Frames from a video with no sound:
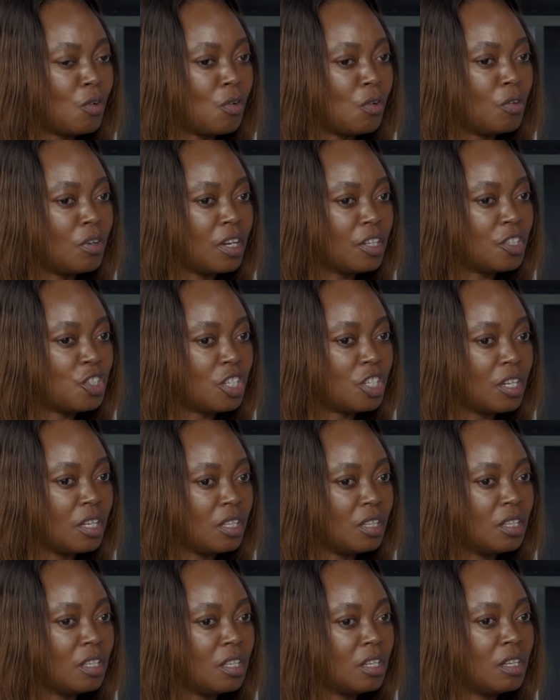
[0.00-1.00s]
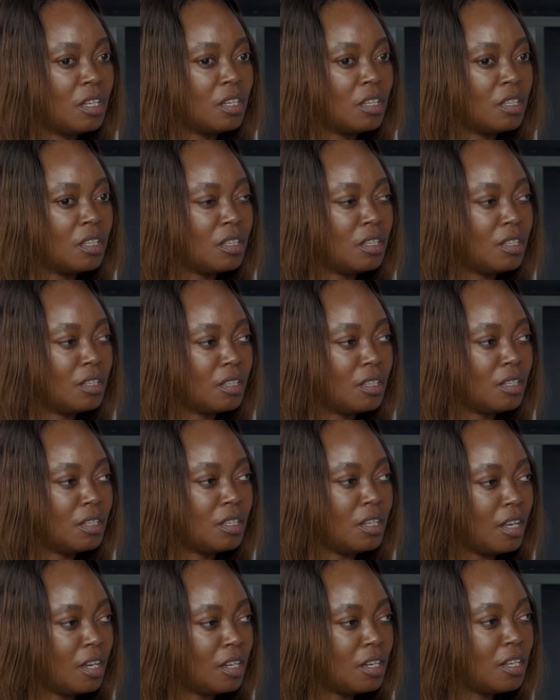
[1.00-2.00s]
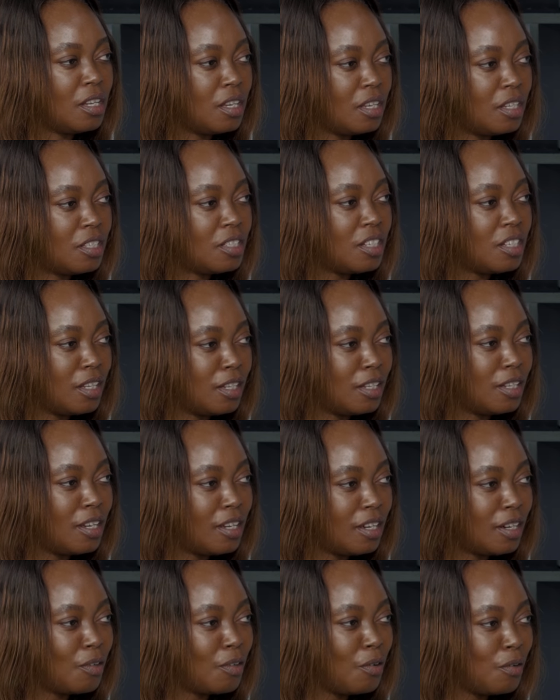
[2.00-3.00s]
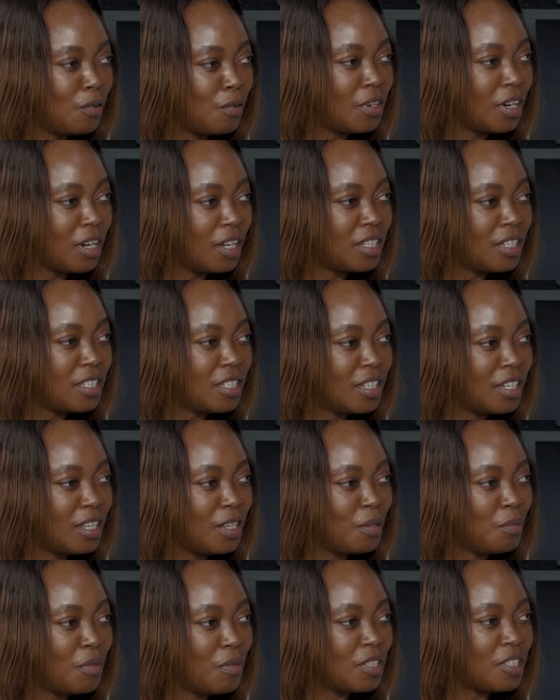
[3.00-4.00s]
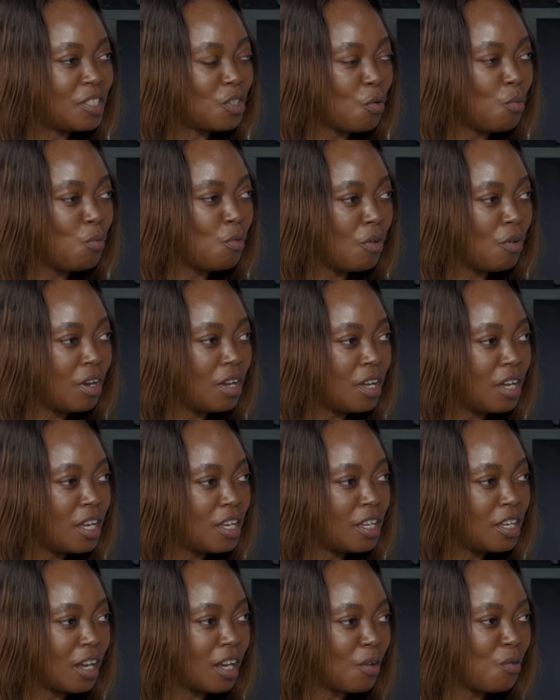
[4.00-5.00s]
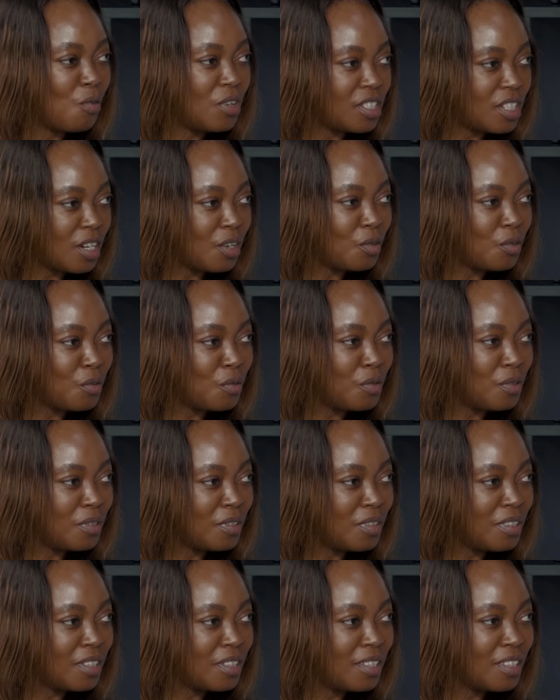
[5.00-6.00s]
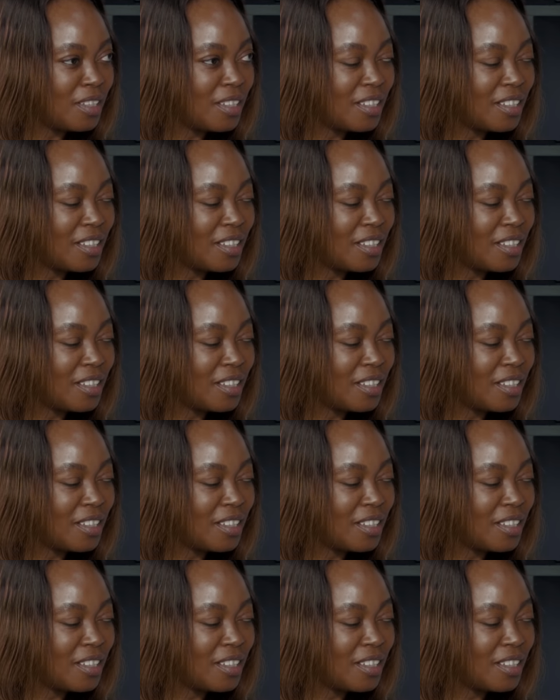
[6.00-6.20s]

coconut shell? Yes. Yaani hii shell ya coconut imechomwa yes. ikakuwa chako. Yeah.